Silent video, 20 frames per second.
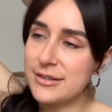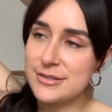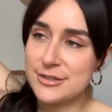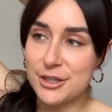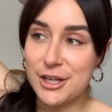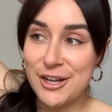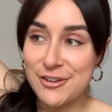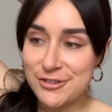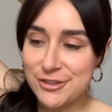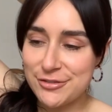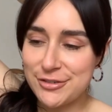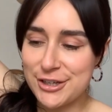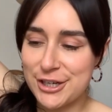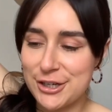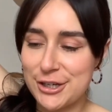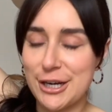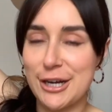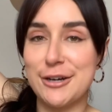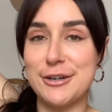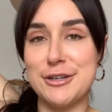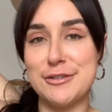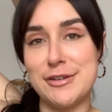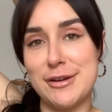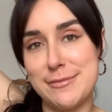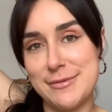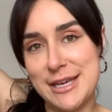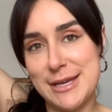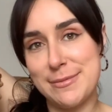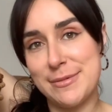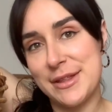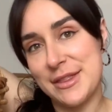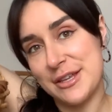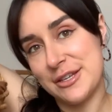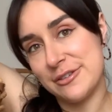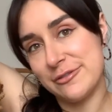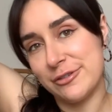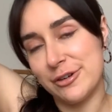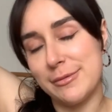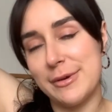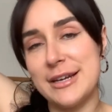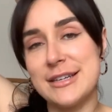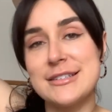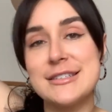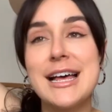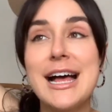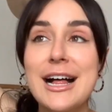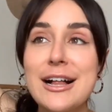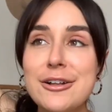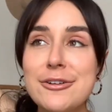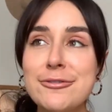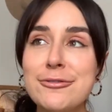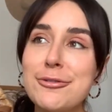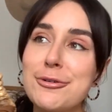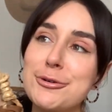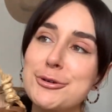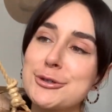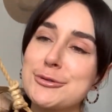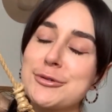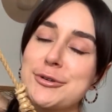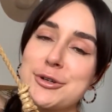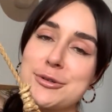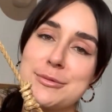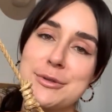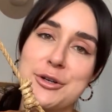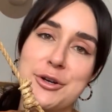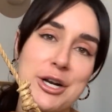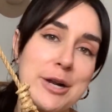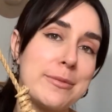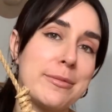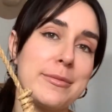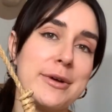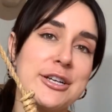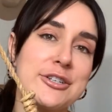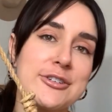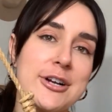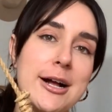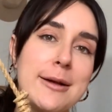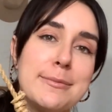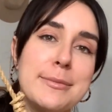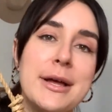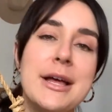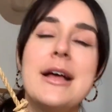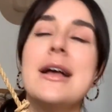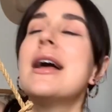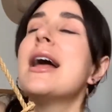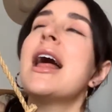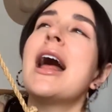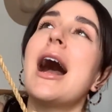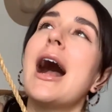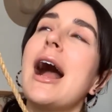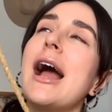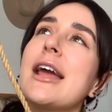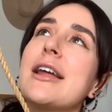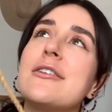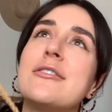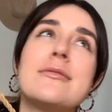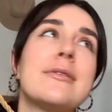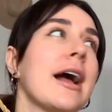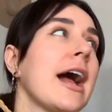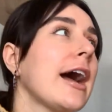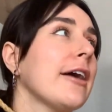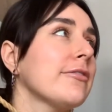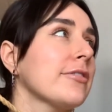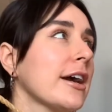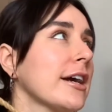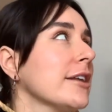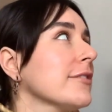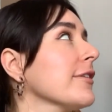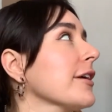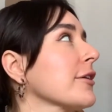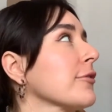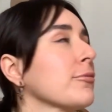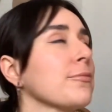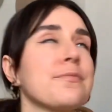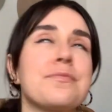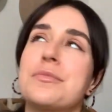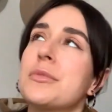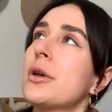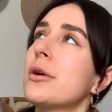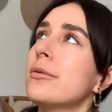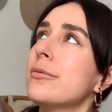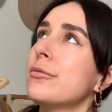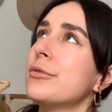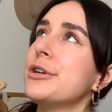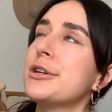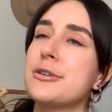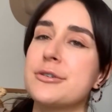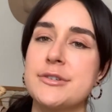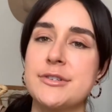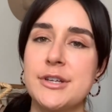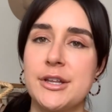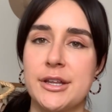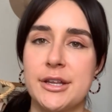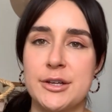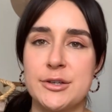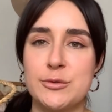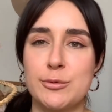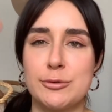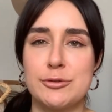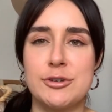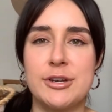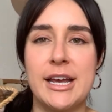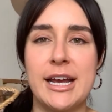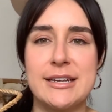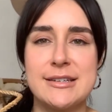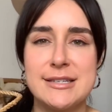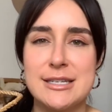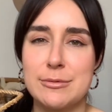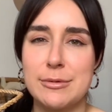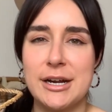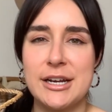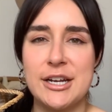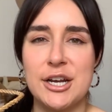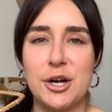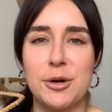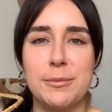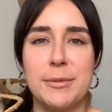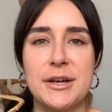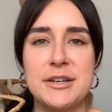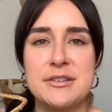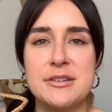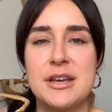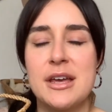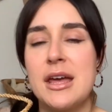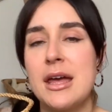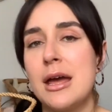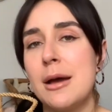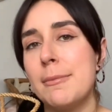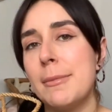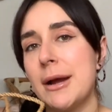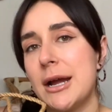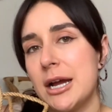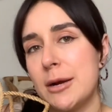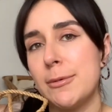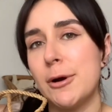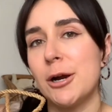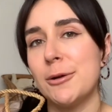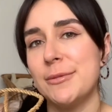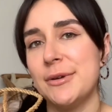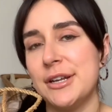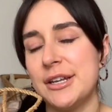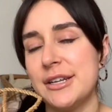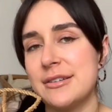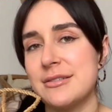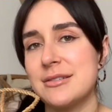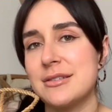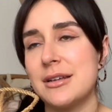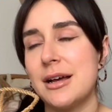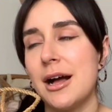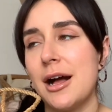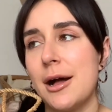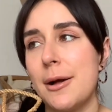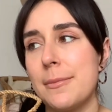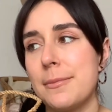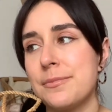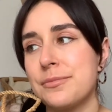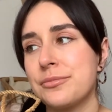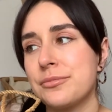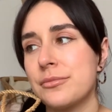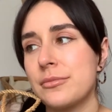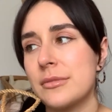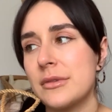I'll have to figure out if I'm keeping this for myself or if it'll be good for my shop. I have kind of like weird ceilings, which you can't see right now, but my apartment is, um,